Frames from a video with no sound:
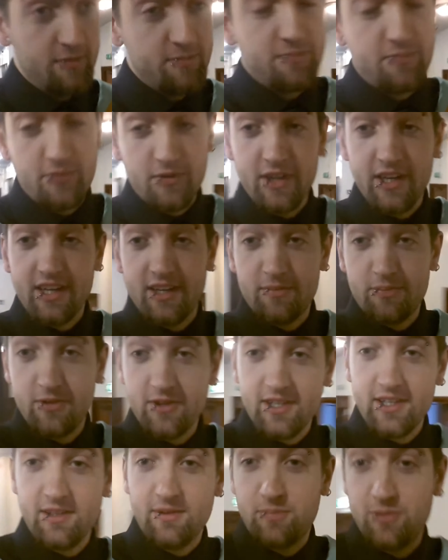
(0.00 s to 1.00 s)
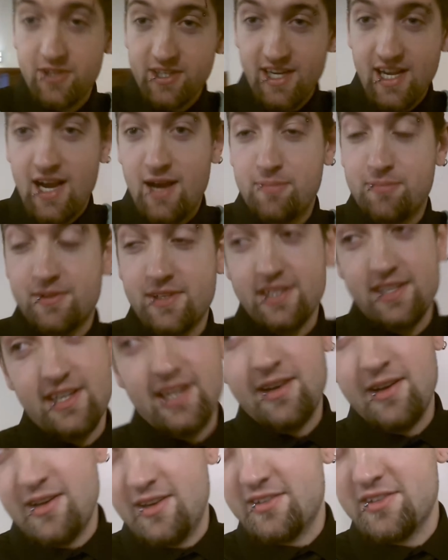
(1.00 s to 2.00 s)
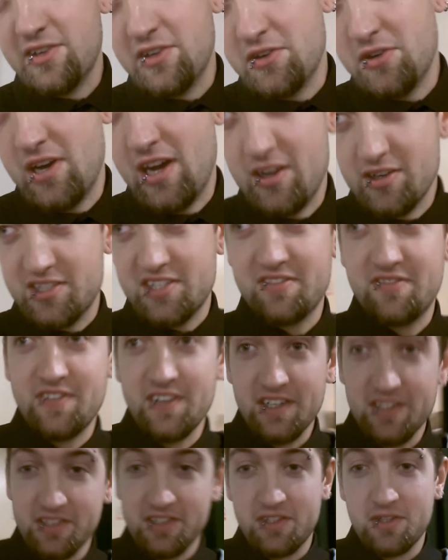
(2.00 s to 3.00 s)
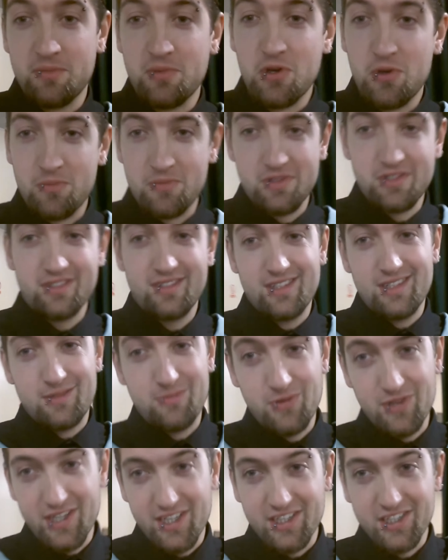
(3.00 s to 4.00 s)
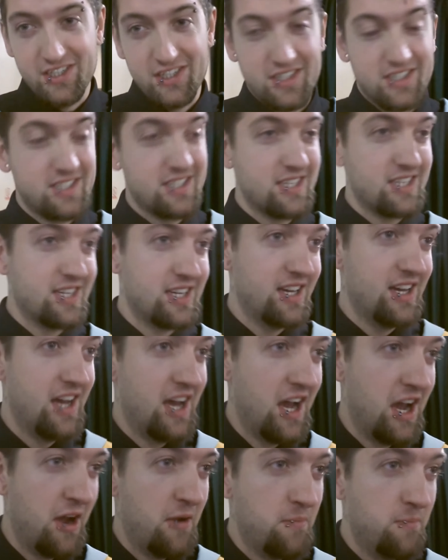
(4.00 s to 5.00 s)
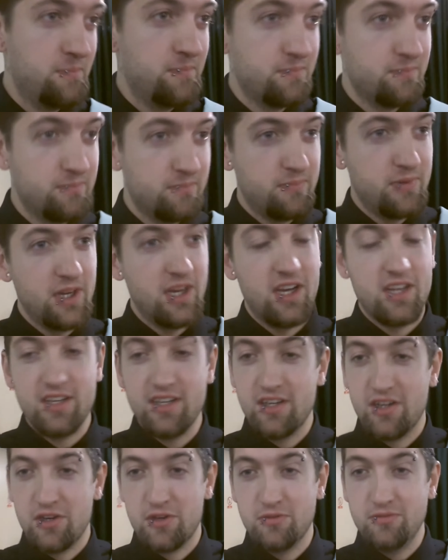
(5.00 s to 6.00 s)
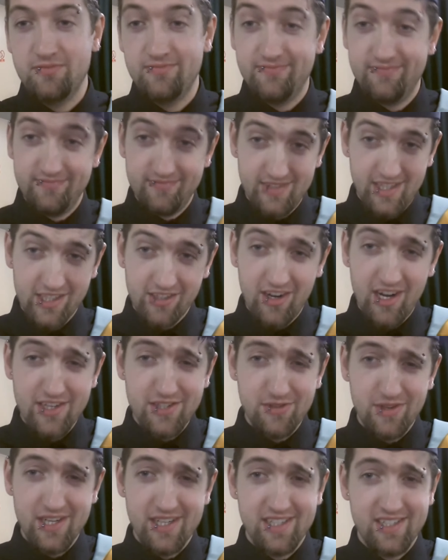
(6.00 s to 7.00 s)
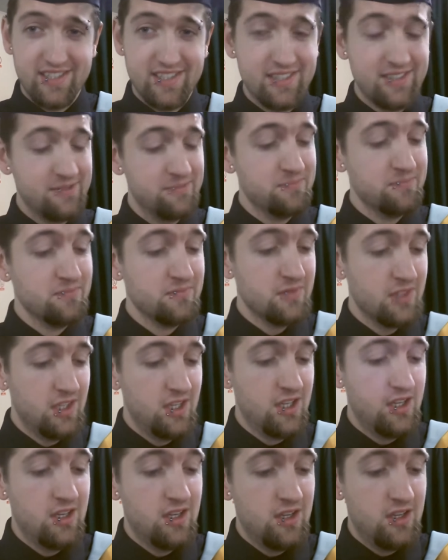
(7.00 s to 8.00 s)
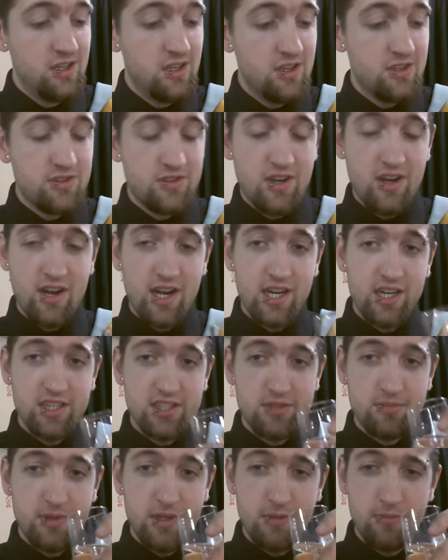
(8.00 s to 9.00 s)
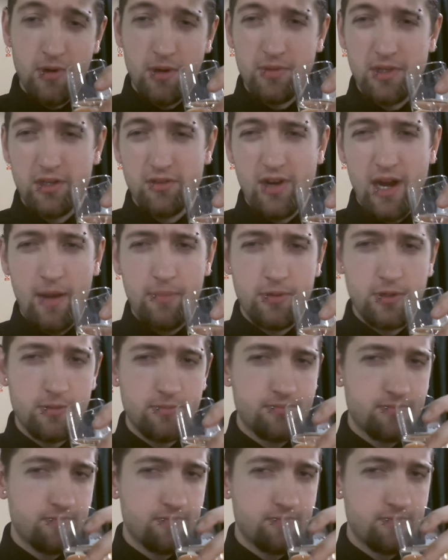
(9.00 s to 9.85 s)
Pretty, pretty, pretty happy. I don't know how to feel at the moment. It's pretty good. Um, but you know, I graduated, so I reckon this will be probably a wrap up